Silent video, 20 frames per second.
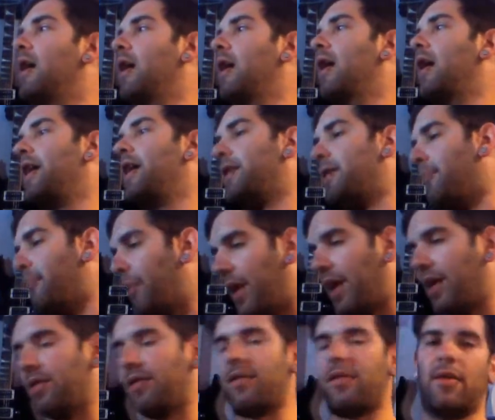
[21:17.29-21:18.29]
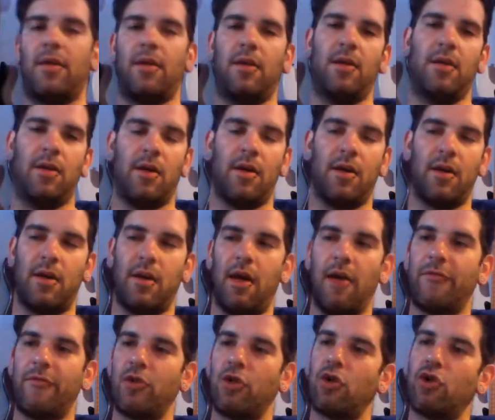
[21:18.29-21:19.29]
it depends.
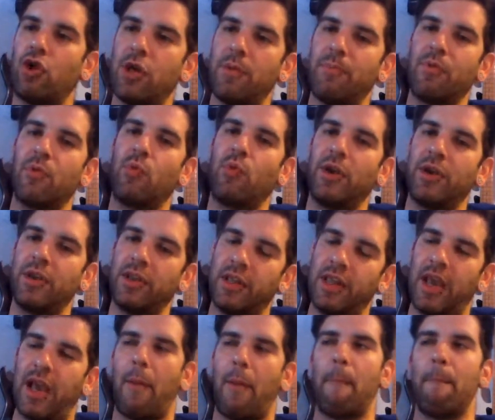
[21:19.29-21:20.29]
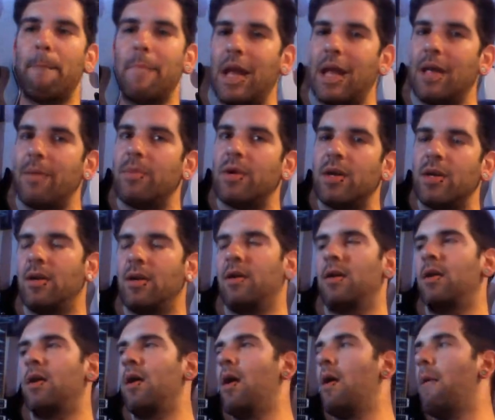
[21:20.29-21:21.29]
If it's a cheaper wood, yeah, maybe.
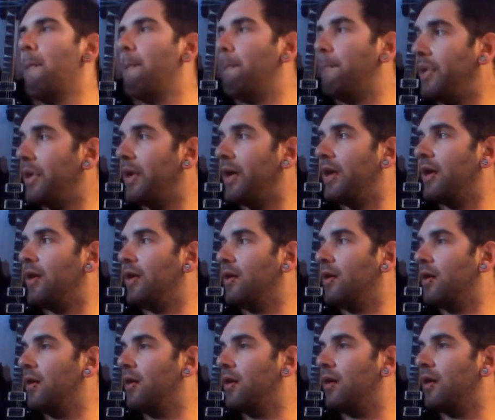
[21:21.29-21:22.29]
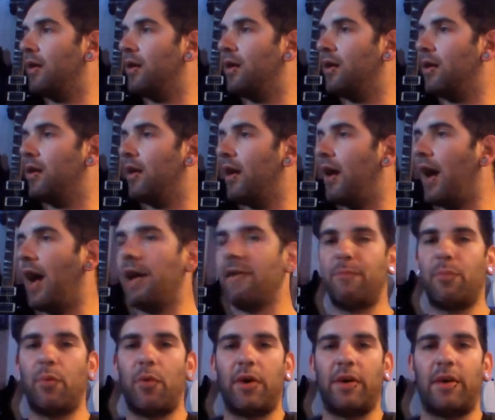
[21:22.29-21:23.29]
But
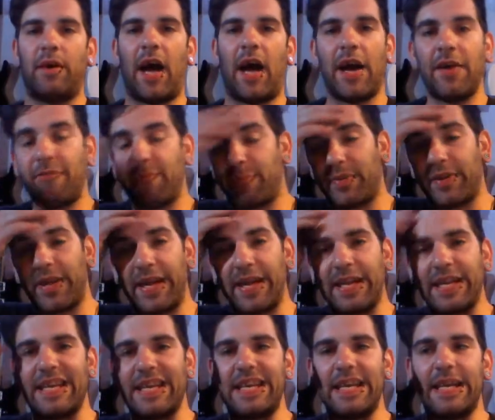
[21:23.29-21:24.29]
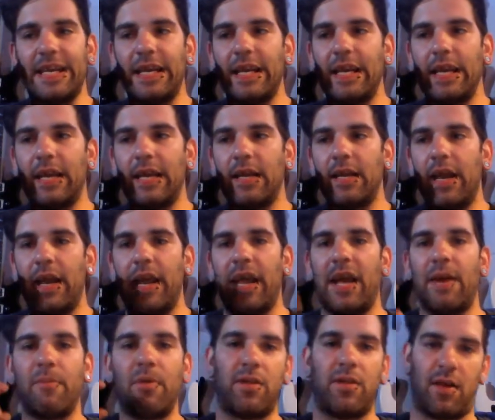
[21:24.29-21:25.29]
I've played
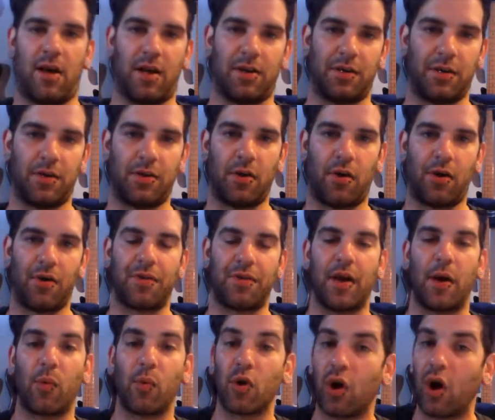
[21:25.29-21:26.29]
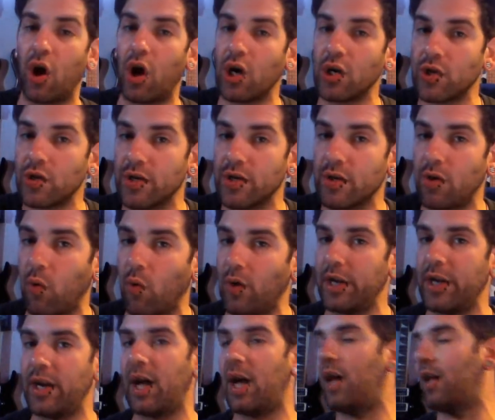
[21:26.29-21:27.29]
Amazon guitars that were
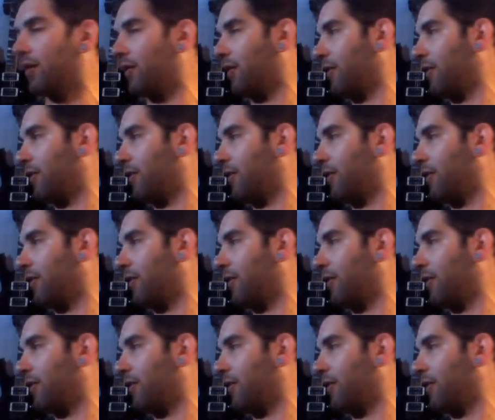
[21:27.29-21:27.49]
$120